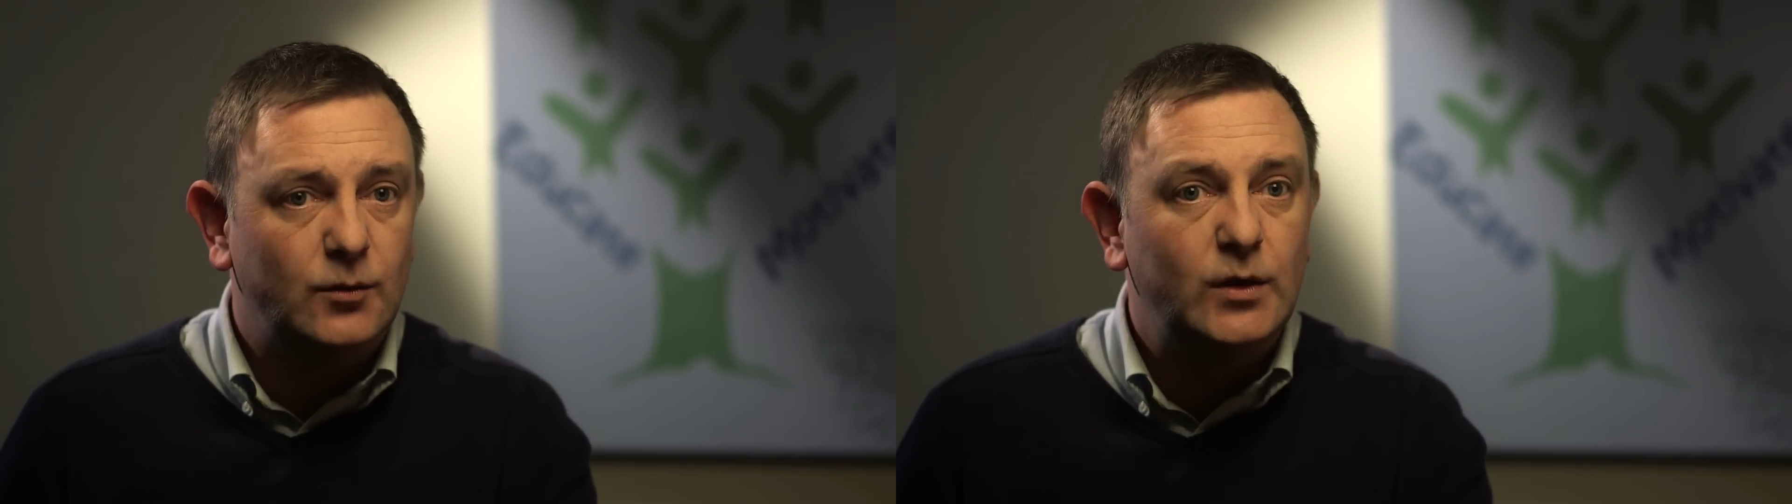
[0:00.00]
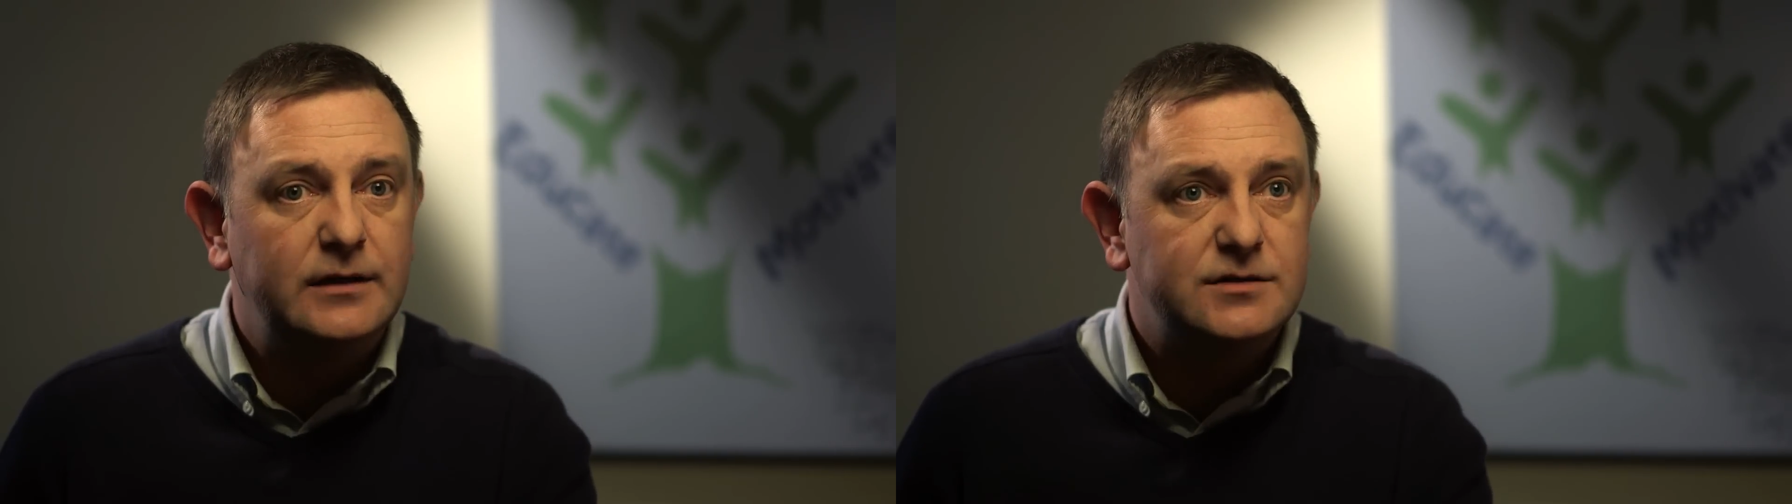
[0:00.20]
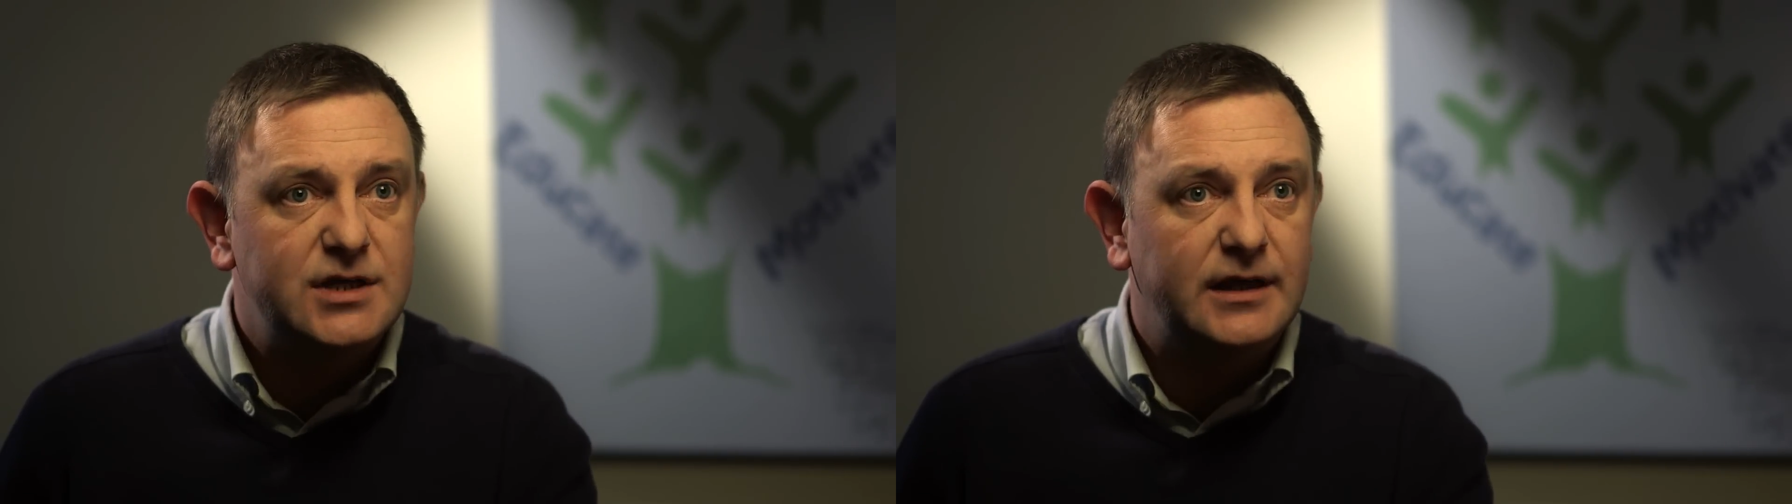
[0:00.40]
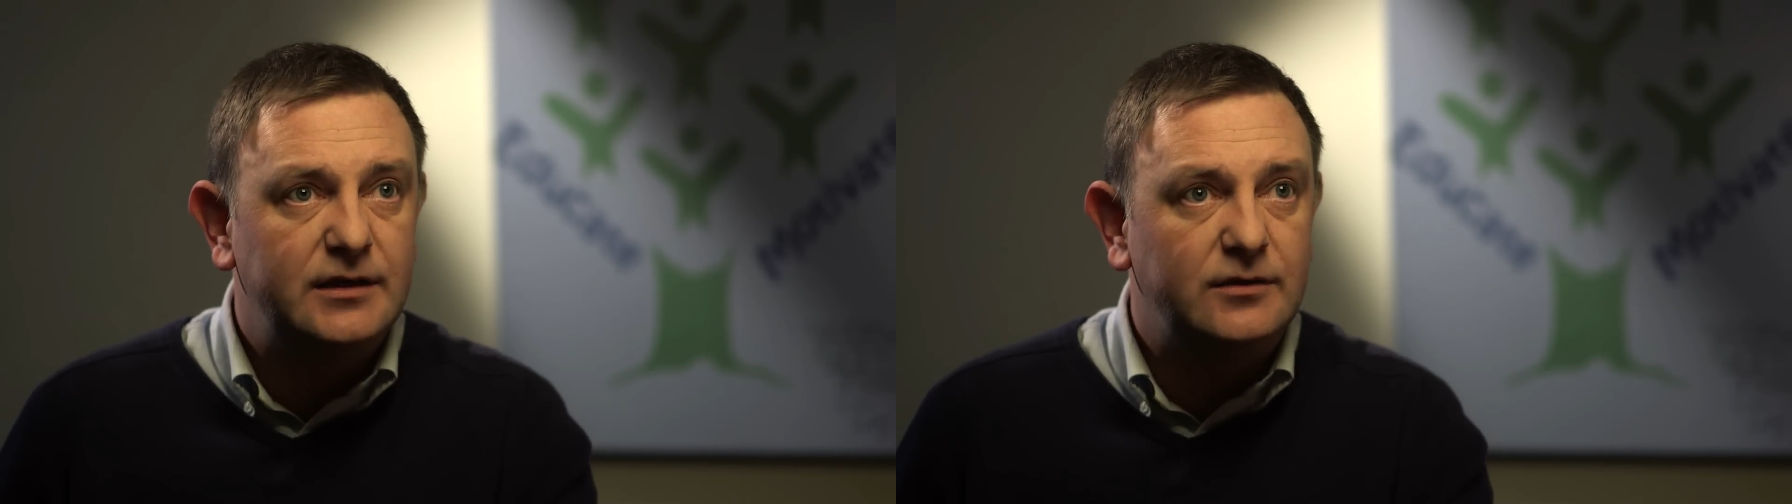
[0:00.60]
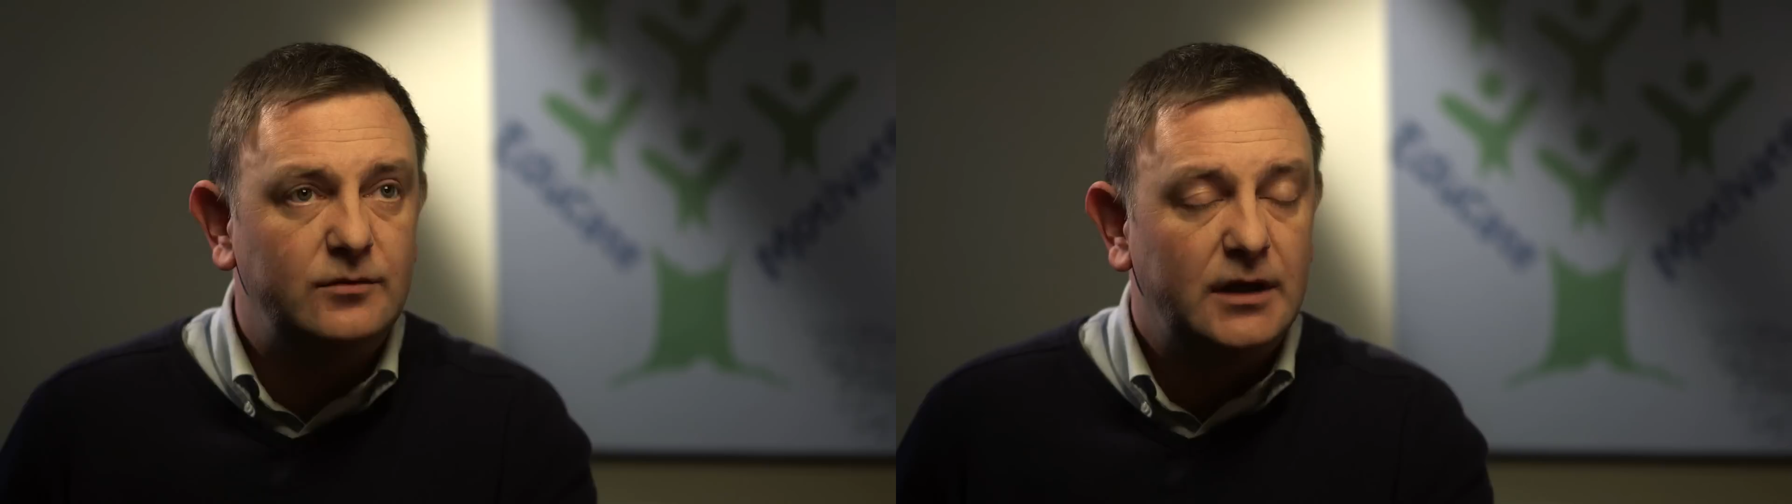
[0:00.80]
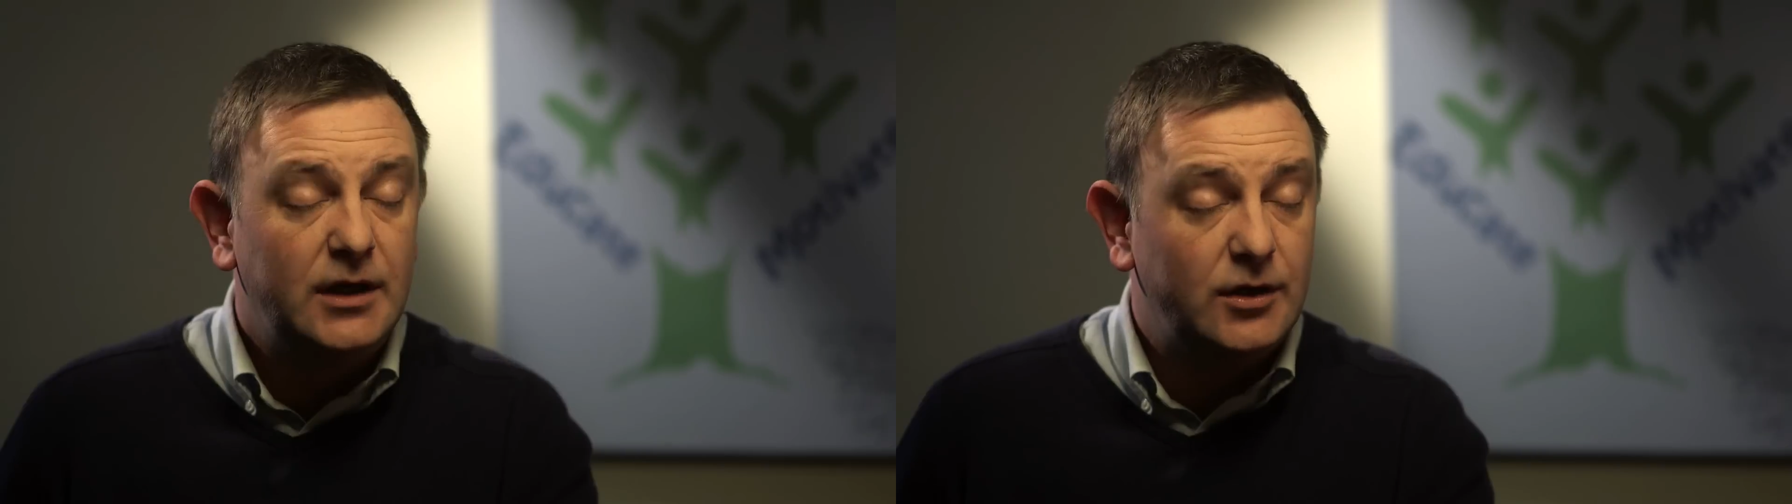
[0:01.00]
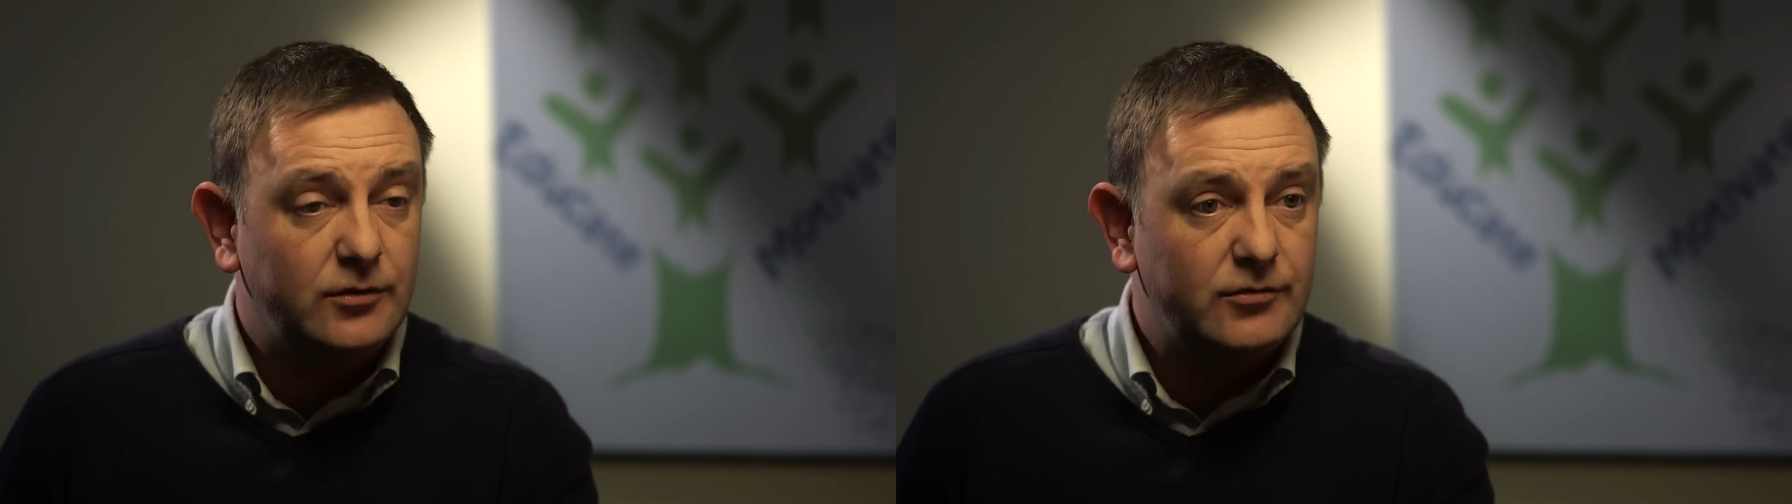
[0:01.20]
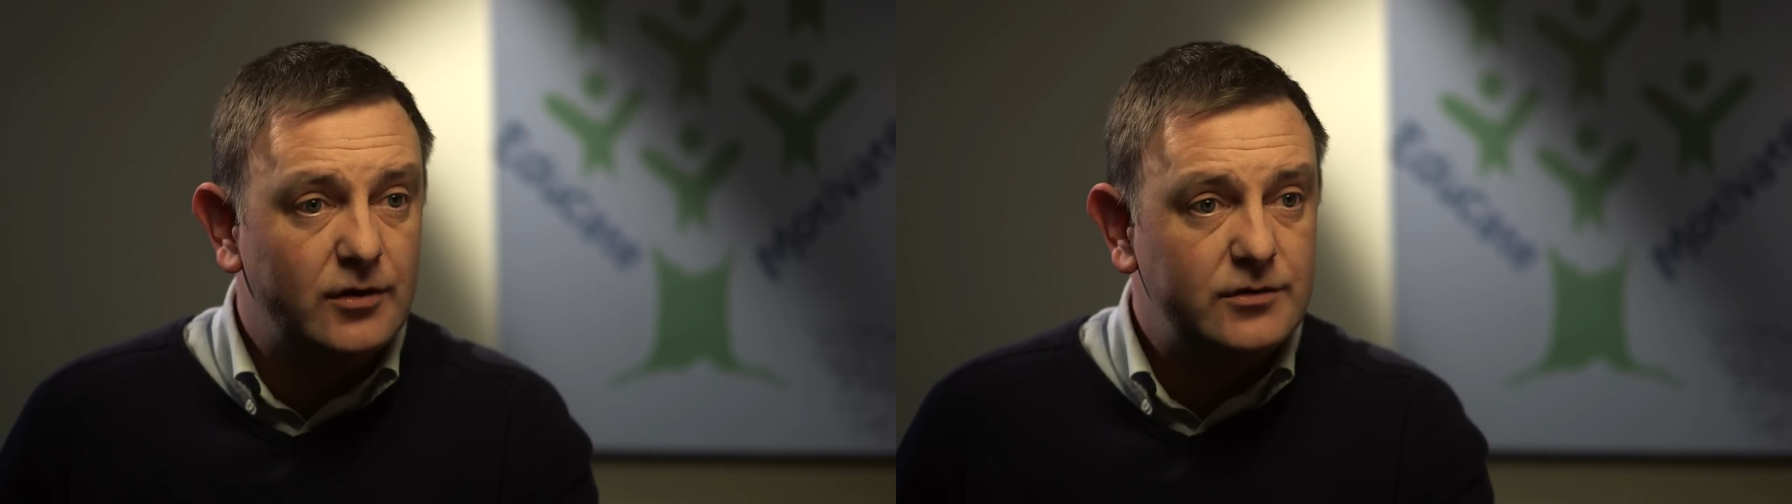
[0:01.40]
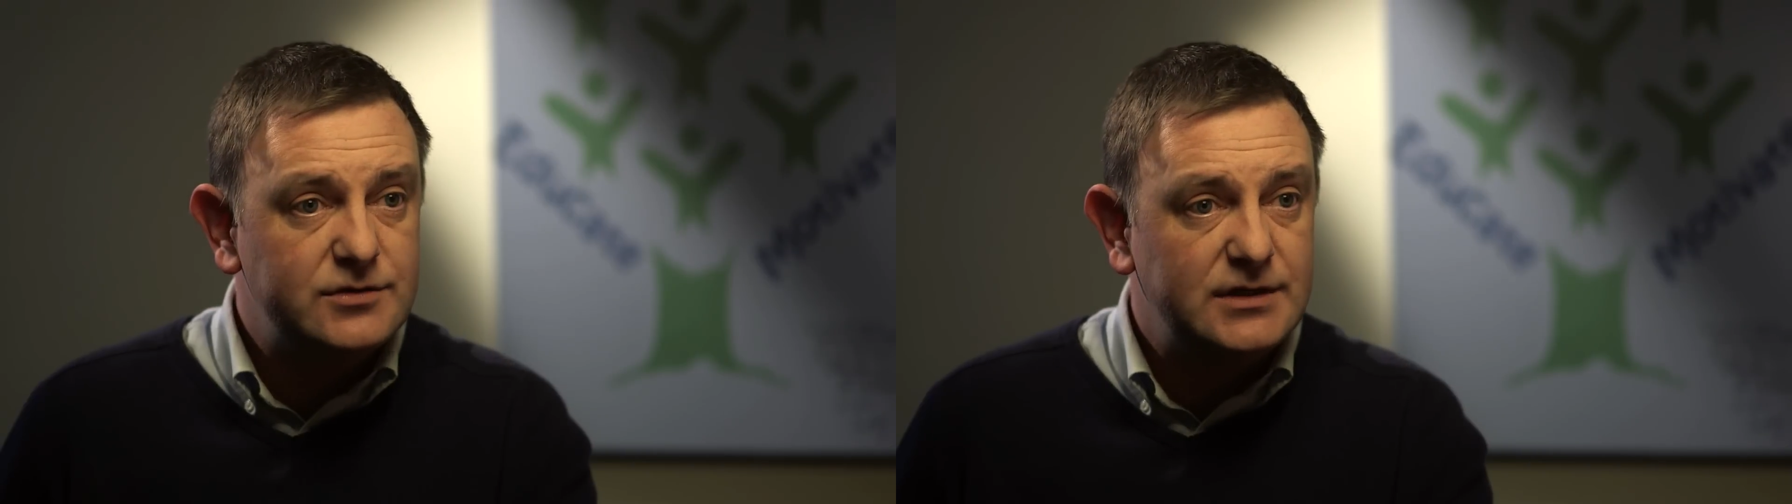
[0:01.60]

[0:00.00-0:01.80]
wheelchair who grows,